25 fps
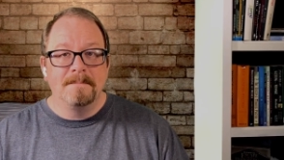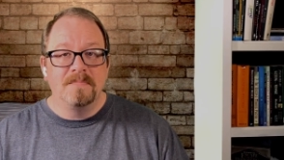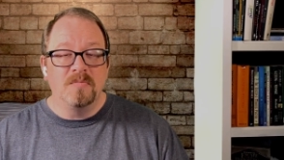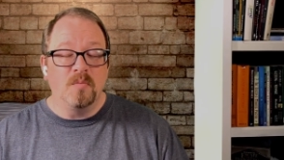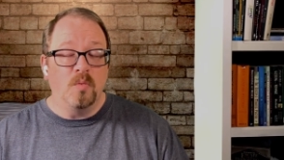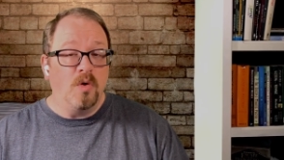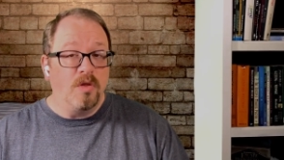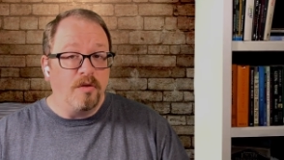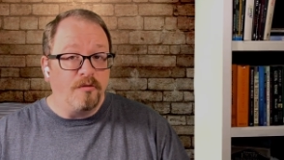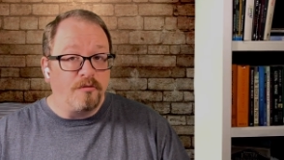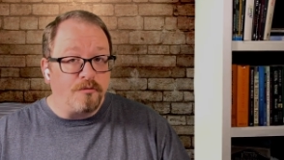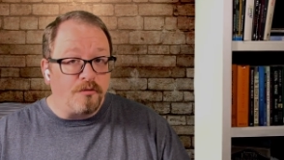
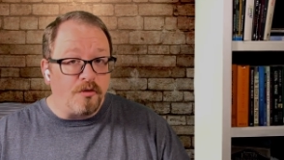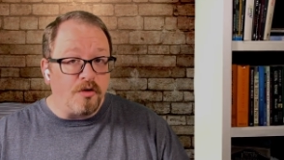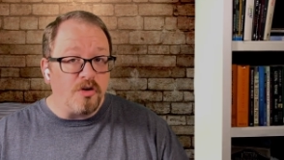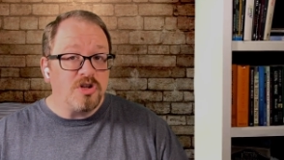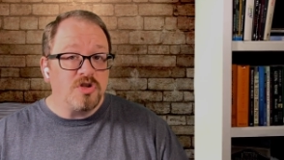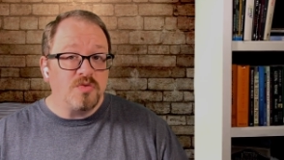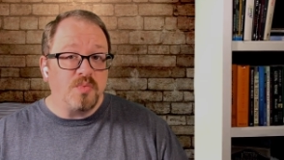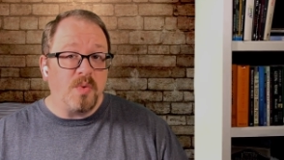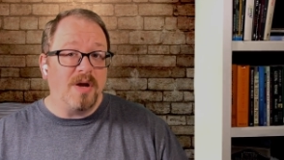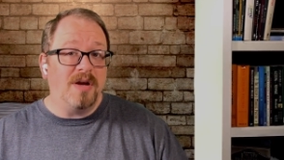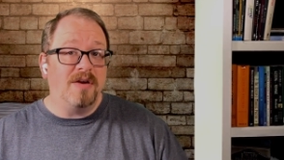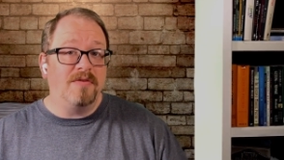Well, the
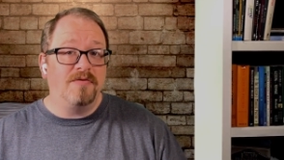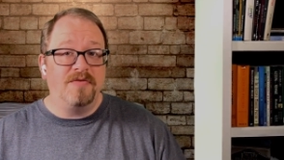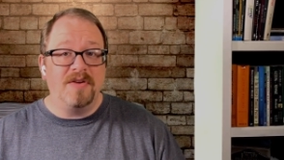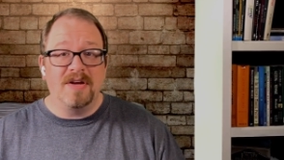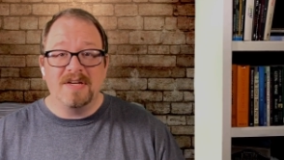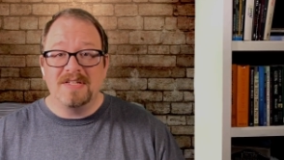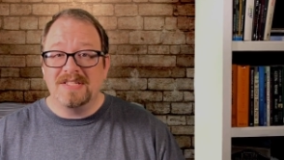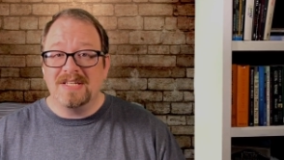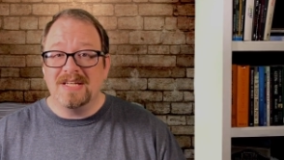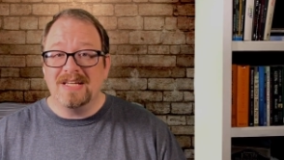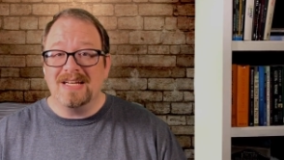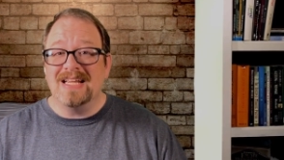first way to
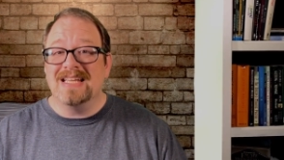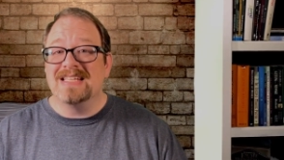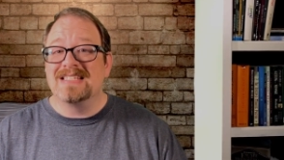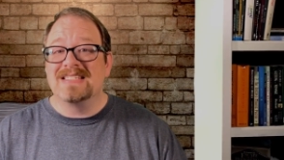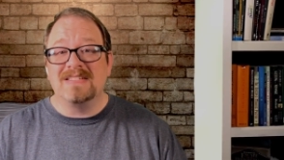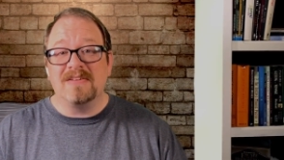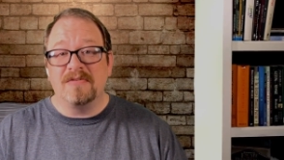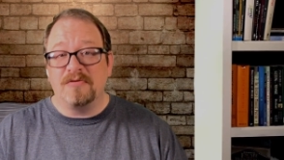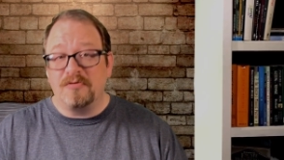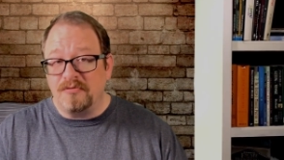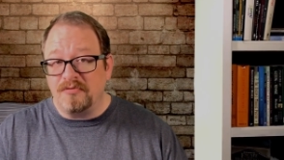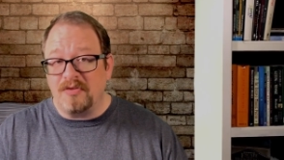fix it is
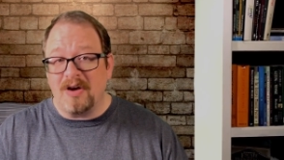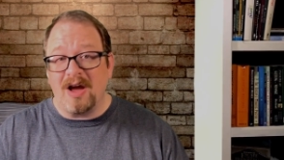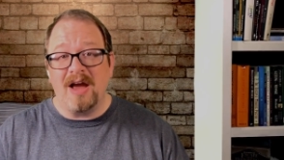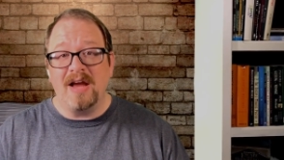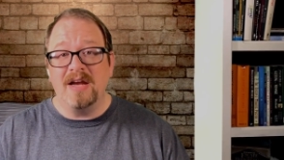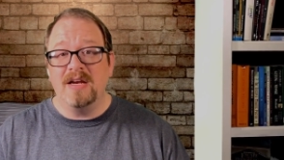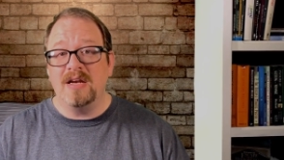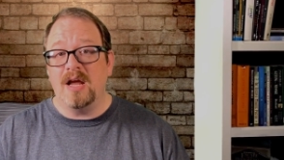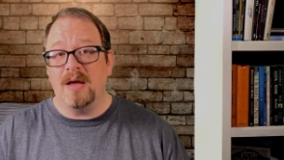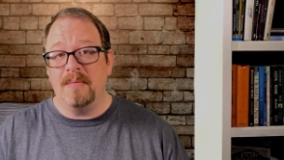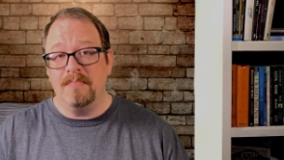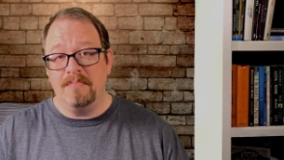to
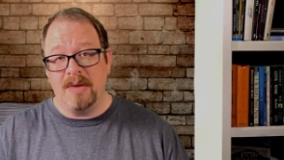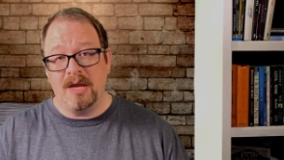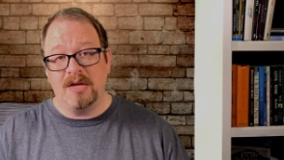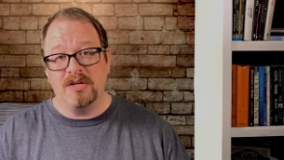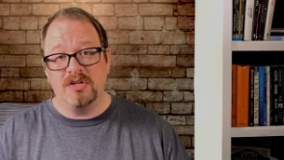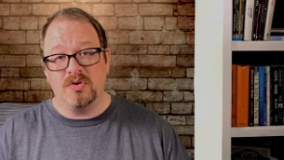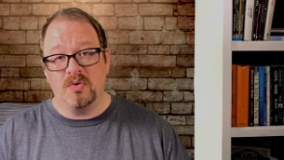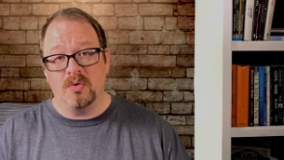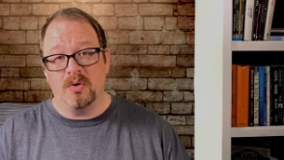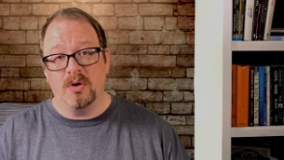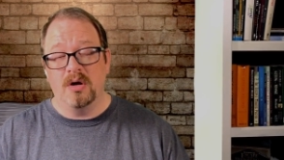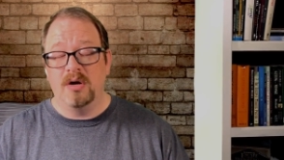find a
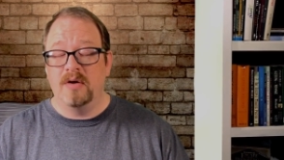mentor.